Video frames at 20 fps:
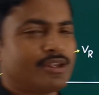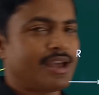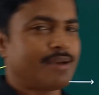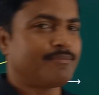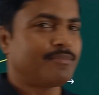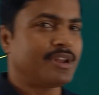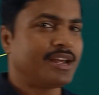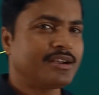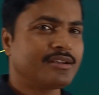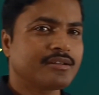we
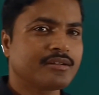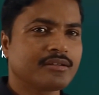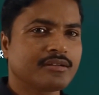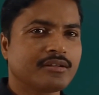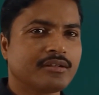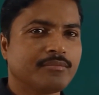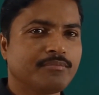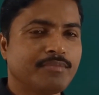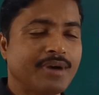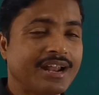applied
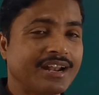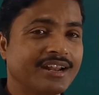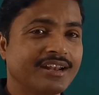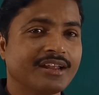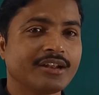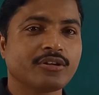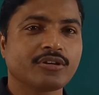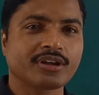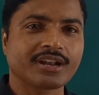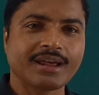
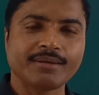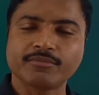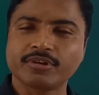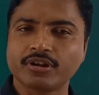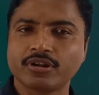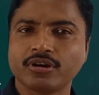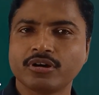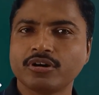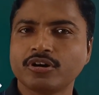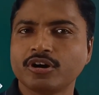parallelogram
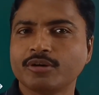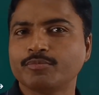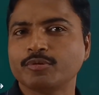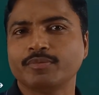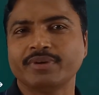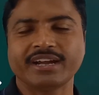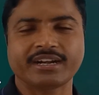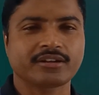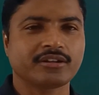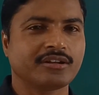law of
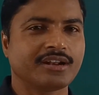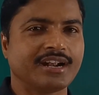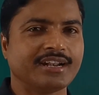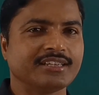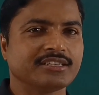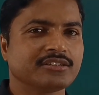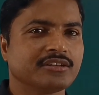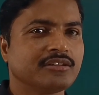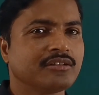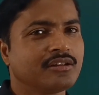vector
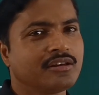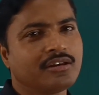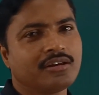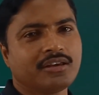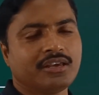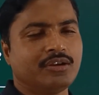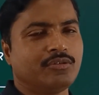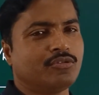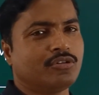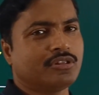addition.
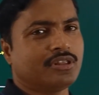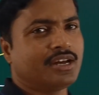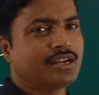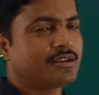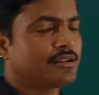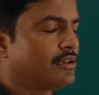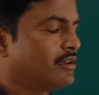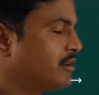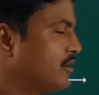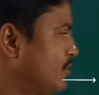You know
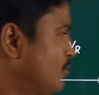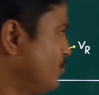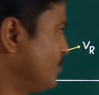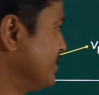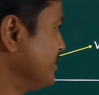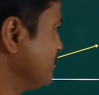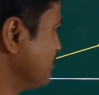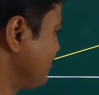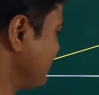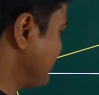that.
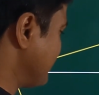What is the